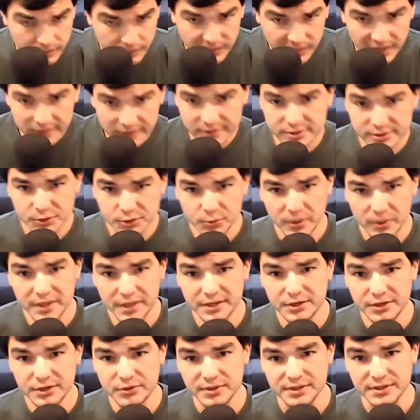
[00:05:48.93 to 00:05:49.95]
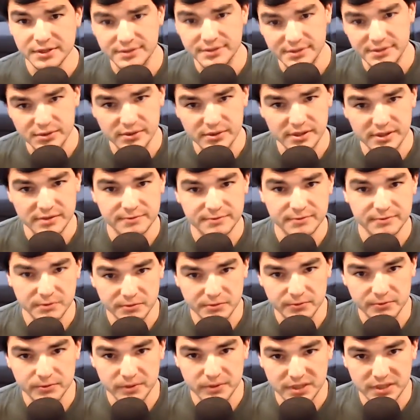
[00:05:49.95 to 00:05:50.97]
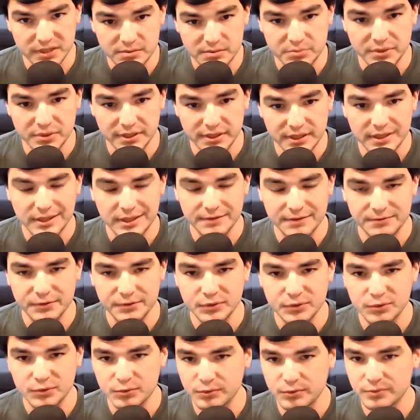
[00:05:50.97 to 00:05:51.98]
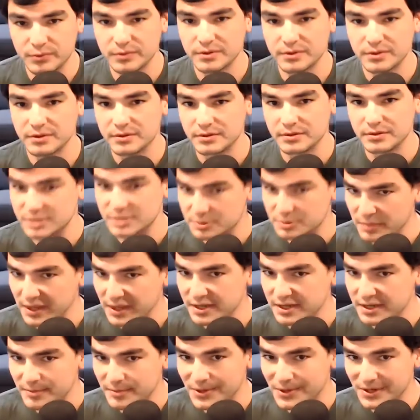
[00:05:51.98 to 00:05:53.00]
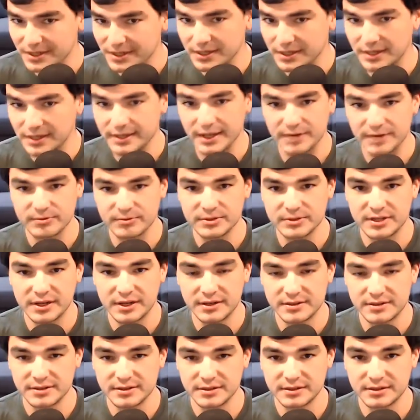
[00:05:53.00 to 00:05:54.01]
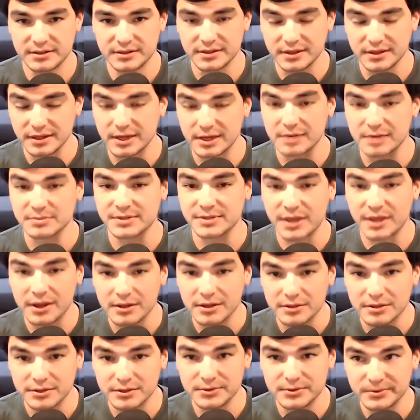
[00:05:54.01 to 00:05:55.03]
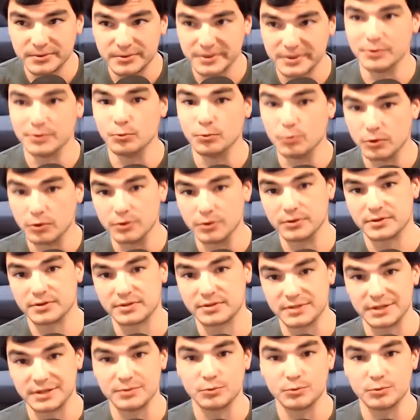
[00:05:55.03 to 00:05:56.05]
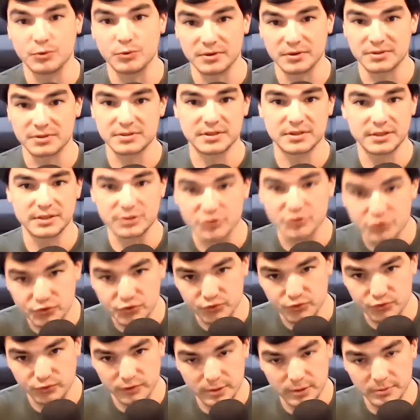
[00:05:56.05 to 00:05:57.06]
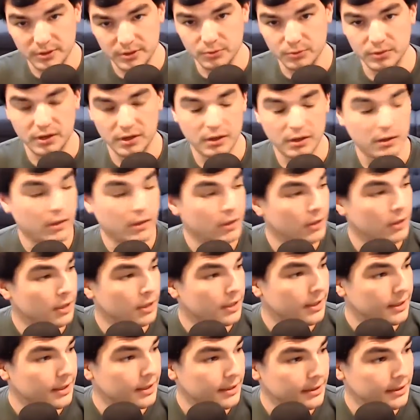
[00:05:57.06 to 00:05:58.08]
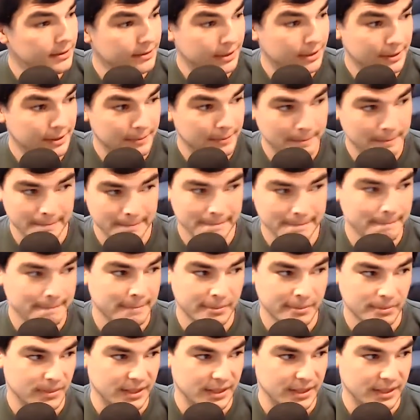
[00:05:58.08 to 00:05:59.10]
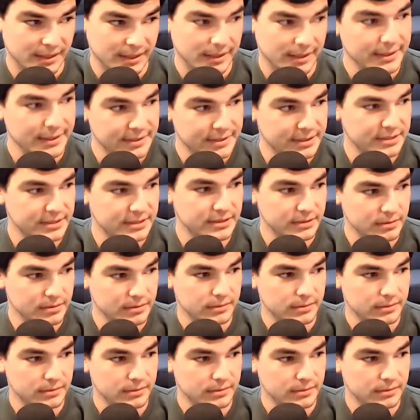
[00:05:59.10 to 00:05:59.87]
there's a way you can do it for free, but if you spend money on advertising, I'm telling you, it works. It works extremely well. Like it's